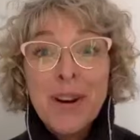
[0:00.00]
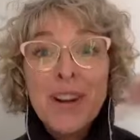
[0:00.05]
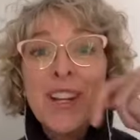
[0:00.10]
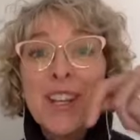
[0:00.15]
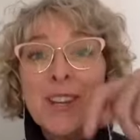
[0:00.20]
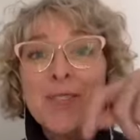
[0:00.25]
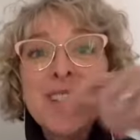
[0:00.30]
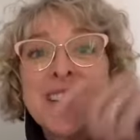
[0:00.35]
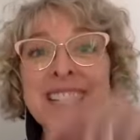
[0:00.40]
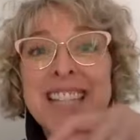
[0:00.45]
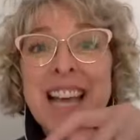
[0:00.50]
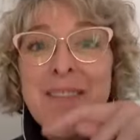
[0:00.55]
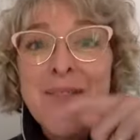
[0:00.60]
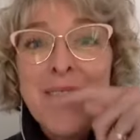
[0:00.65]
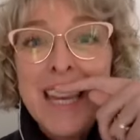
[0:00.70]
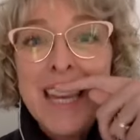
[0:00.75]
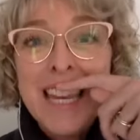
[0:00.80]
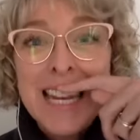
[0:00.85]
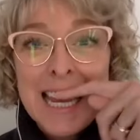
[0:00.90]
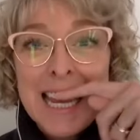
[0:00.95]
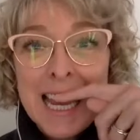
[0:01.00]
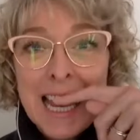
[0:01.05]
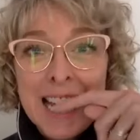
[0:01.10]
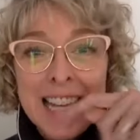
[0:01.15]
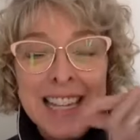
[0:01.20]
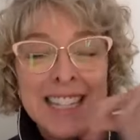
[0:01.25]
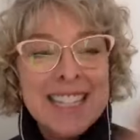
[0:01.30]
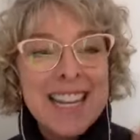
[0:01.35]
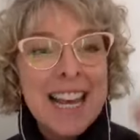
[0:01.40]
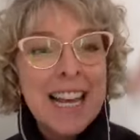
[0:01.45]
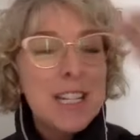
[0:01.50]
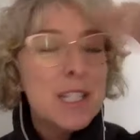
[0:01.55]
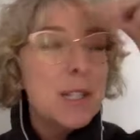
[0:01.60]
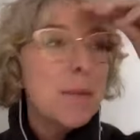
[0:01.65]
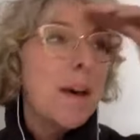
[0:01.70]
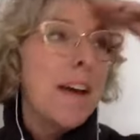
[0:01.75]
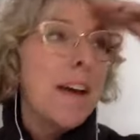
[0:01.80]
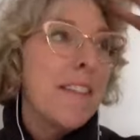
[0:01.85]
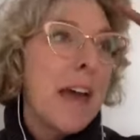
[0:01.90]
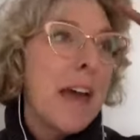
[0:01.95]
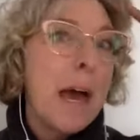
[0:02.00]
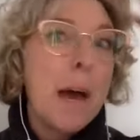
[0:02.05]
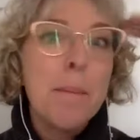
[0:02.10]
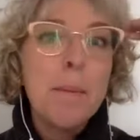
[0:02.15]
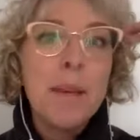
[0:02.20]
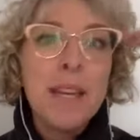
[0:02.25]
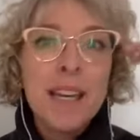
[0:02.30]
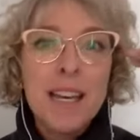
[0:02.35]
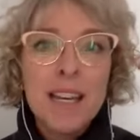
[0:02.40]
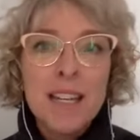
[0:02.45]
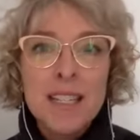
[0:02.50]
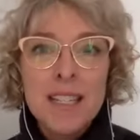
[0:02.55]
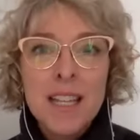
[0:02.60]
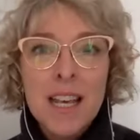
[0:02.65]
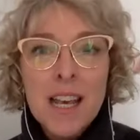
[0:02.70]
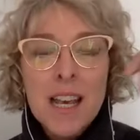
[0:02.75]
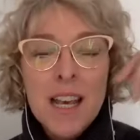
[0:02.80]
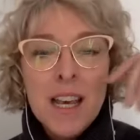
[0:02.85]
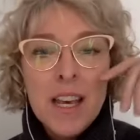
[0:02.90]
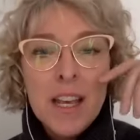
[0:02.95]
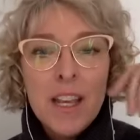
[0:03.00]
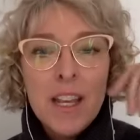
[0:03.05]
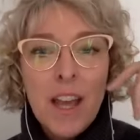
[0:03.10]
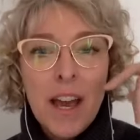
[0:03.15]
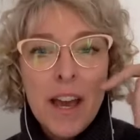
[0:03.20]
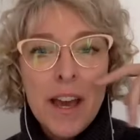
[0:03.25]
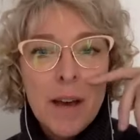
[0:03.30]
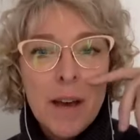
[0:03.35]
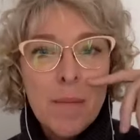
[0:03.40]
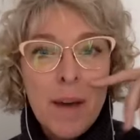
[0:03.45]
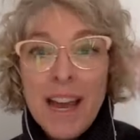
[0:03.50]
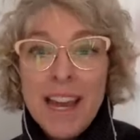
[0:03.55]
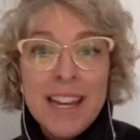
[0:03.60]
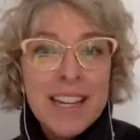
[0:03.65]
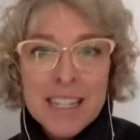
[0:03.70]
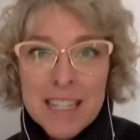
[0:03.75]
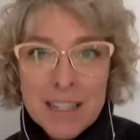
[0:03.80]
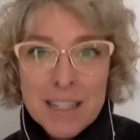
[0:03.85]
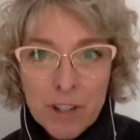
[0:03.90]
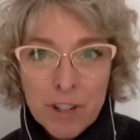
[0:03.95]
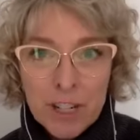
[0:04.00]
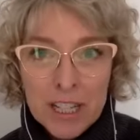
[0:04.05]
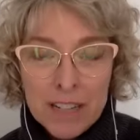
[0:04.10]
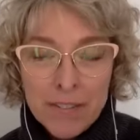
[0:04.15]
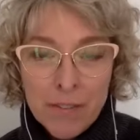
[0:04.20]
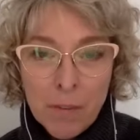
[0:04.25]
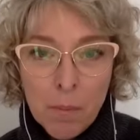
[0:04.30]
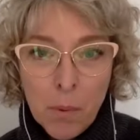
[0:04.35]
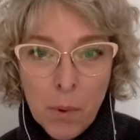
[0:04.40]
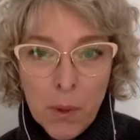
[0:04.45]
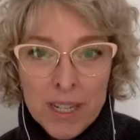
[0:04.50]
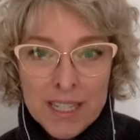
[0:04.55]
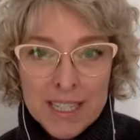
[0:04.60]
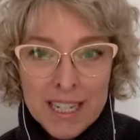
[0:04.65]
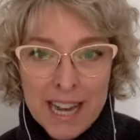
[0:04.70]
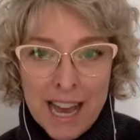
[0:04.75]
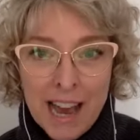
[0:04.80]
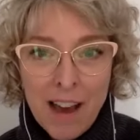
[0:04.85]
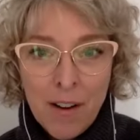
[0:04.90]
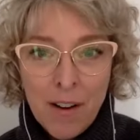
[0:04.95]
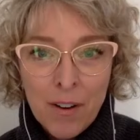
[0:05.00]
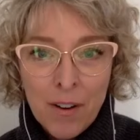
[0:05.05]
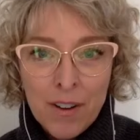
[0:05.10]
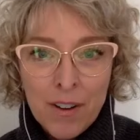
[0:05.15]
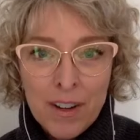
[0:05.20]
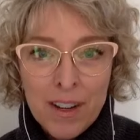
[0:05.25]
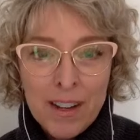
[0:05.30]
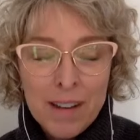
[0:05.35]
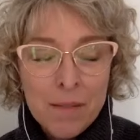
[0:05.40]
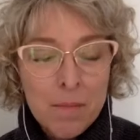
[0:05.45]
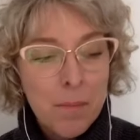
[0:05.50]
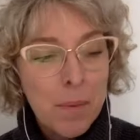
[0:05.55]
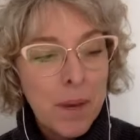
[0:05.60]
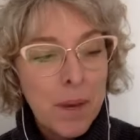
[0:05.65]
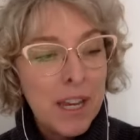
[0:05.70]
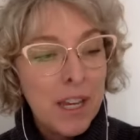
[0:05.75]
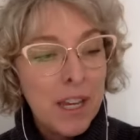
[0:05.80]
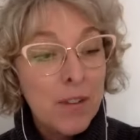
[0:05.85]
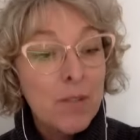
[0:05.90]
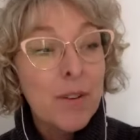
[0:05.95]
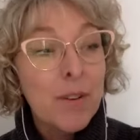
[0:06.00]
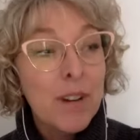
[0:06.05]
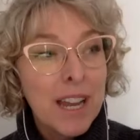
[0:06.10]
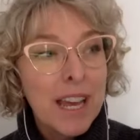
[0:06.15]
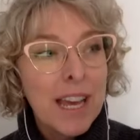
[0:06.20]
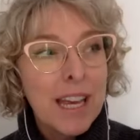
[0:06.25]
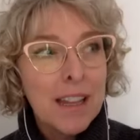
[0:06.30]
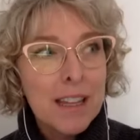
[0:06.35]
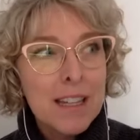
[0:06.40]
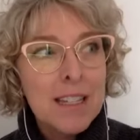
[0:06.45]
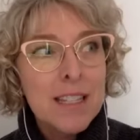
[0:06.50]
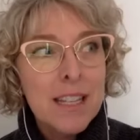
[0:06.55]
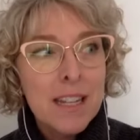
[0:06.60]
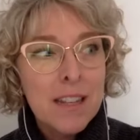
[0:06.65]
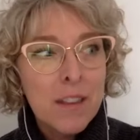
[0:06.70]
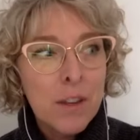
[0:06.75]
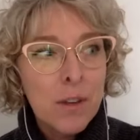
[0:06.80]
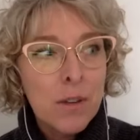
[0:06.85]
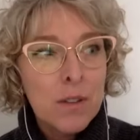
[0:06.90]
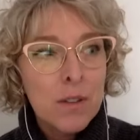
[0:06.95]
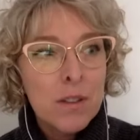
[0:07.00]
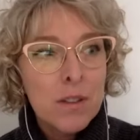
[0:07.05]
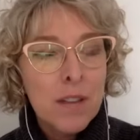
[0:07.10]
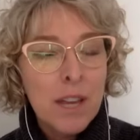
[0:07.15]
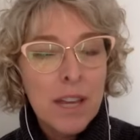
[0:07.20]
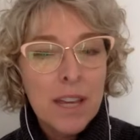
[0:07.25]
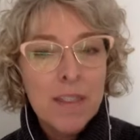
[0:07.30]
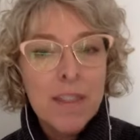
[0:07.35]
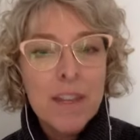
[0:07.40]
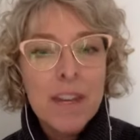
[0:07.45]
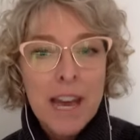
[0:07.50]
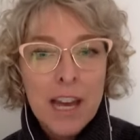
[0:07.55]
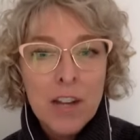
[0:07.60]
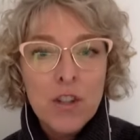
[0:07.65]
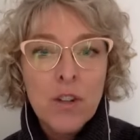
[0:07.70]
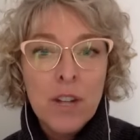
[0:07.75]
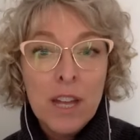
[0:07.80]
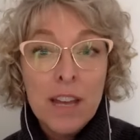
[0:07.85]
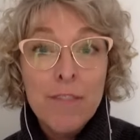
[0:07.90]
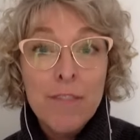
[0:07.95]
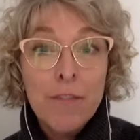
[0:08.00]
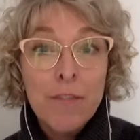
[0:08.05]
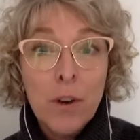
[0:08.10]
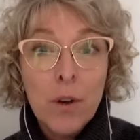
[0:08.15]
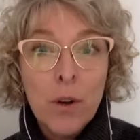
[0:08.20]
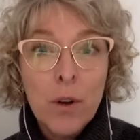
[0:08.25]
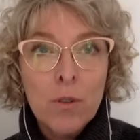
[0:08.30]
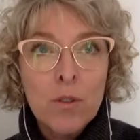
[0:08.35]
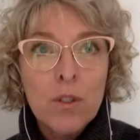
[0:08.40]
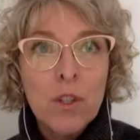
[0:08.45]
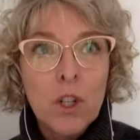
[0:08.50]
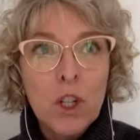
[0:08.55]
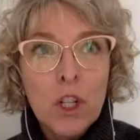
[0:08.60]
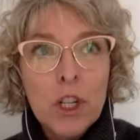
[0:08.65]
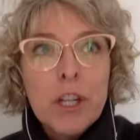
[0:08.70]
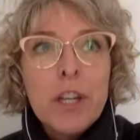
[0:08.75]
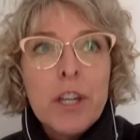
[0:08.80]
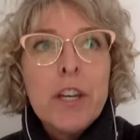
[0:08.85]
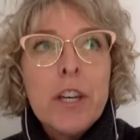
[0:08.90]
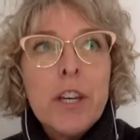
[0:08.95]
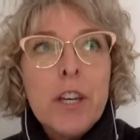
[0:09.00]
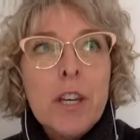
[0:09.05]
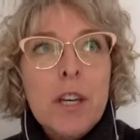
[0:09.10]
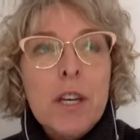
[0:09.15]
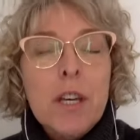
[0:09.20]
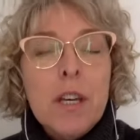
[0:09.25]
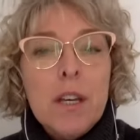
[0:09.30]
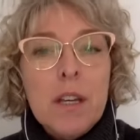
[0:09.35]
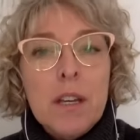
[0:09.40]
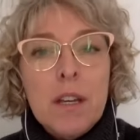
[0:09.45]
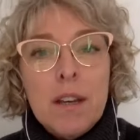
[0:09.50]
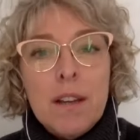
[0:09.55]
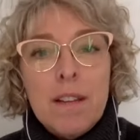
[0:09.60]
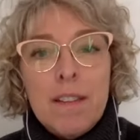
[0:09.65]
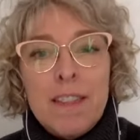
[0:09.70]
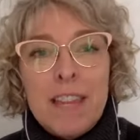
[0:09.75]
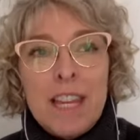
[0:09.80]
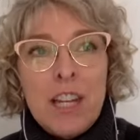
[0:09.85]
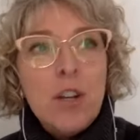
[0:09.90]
you sent me a text about that because I didn't really even point it out, but you were like, listen, those like the natural light photos they